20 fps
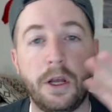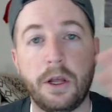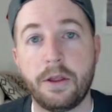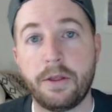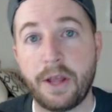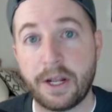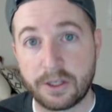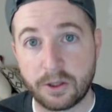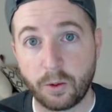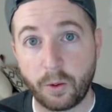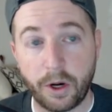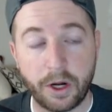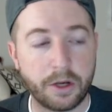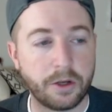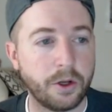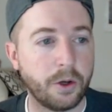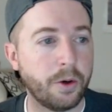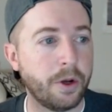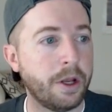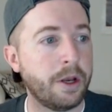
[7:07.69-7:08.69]
That's the way to
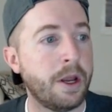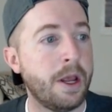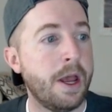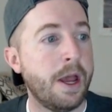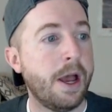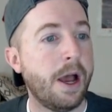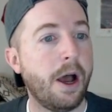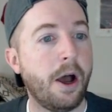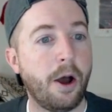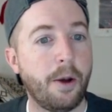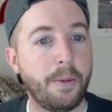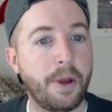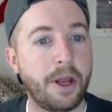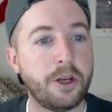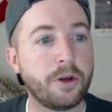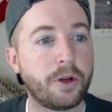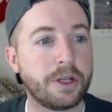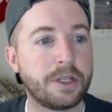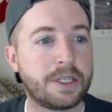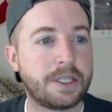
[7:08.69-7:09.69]
do it. And
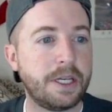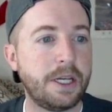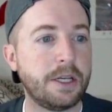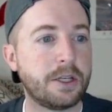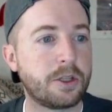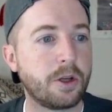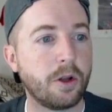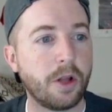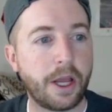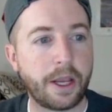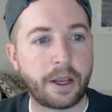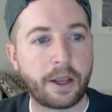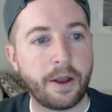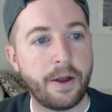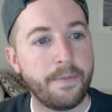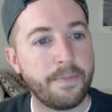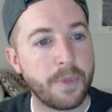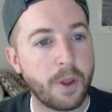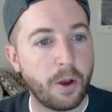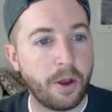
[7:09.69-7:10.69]
you can see, so like
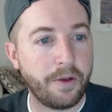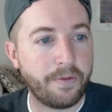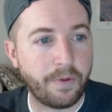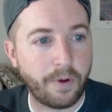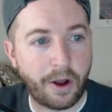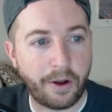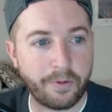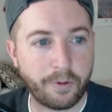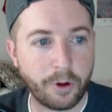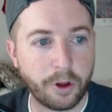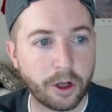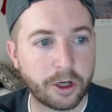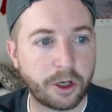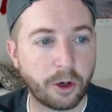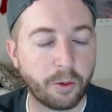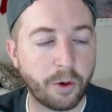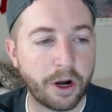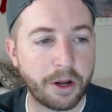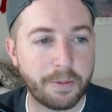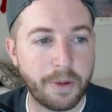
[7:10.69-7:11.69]
if we looked at
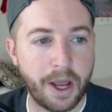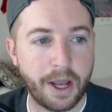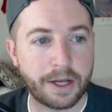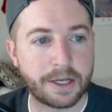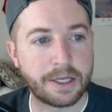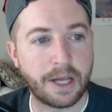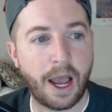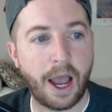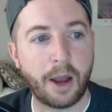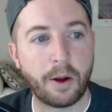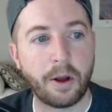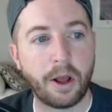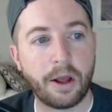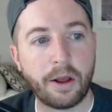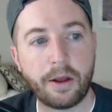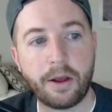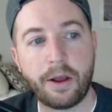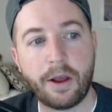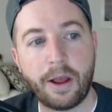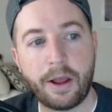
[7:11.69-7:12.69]
running backs,
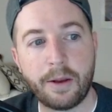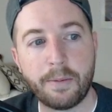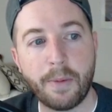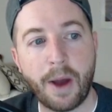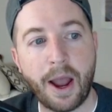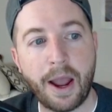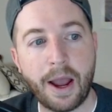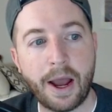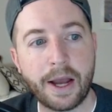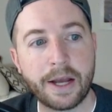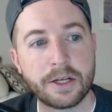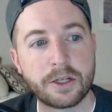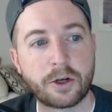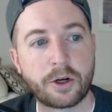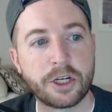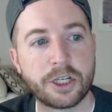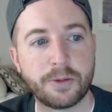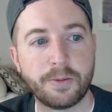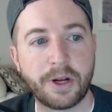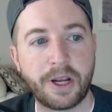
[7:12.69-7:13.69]
in my eyes,
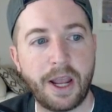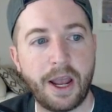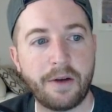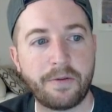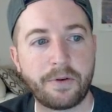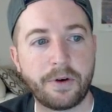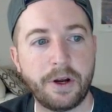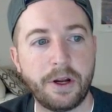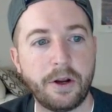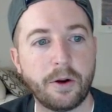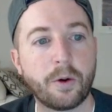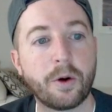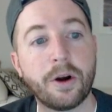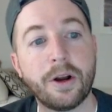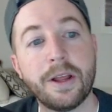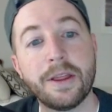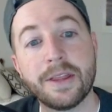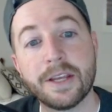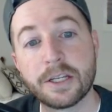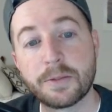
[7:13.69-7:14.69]
Christian McCaffrey, or
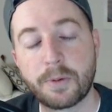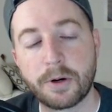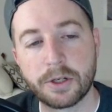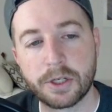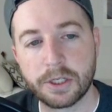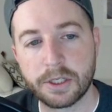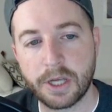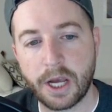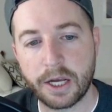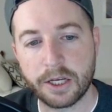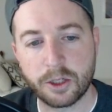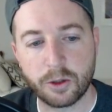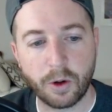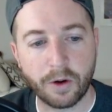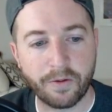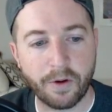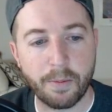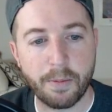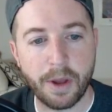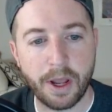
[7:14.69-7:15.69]
in this person's eyes,
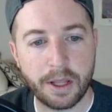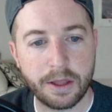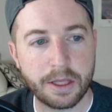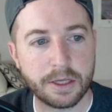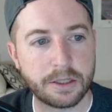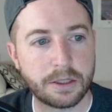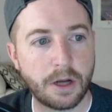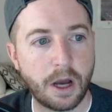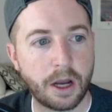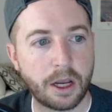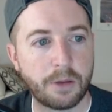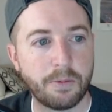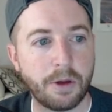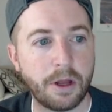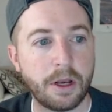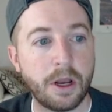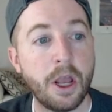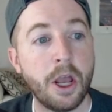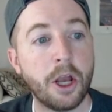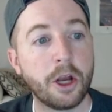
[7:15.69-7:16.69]
whoever made this
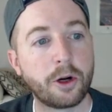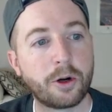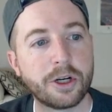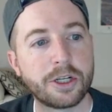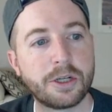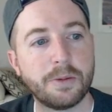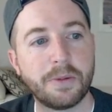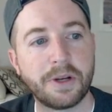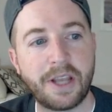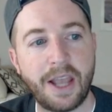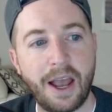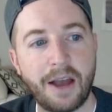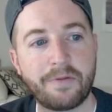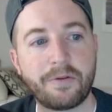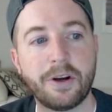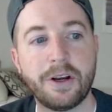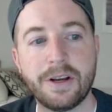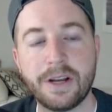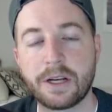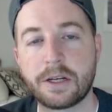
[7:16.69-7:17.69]
document, Christian
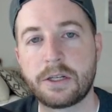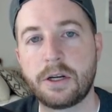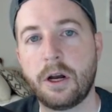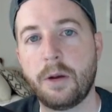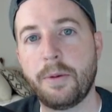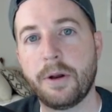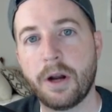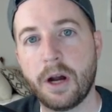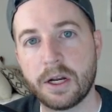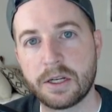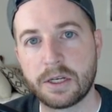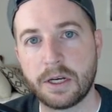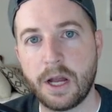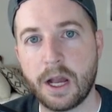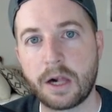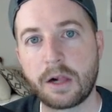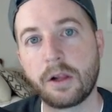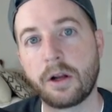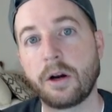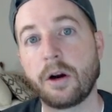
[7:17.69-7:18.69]
McCaffrey, Nick Chubb, and Austin
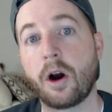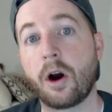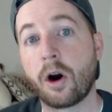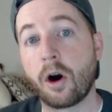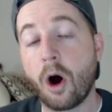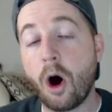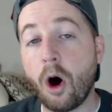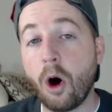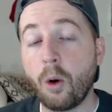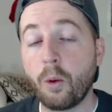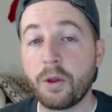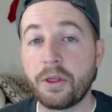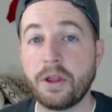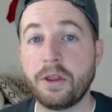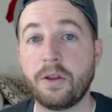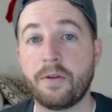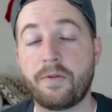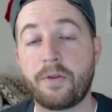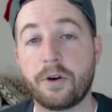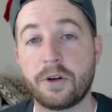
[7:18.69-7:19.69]
Eckler are all within
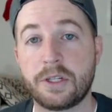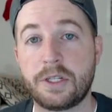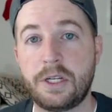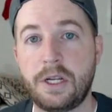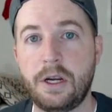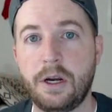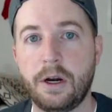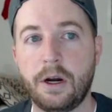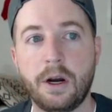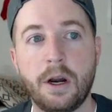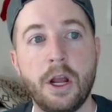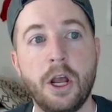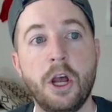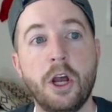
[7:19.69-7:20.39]
the first tier.